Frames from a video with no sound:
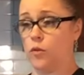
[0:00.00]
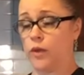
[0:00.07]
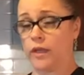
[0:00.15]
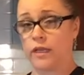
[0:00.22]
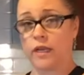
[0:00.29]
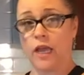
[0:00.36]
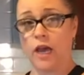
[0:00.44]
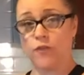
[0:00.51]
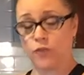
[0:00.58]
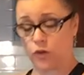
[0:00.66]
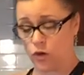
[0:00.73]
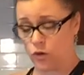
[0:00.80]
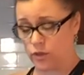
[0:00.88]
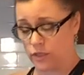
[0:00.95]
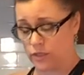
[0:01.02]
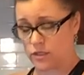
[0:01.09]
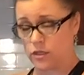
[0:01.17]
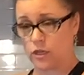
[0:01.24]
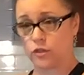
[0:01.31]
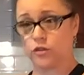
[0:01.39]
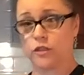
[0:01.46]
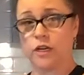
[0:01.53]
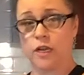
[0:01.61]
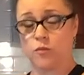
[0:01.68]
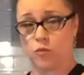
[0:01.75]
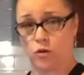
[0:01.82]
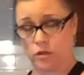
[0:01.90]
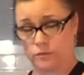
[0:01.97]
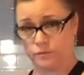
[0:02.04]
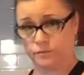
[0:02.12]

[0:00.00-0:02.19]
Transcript: a week and a half ago, and it's not good anymore.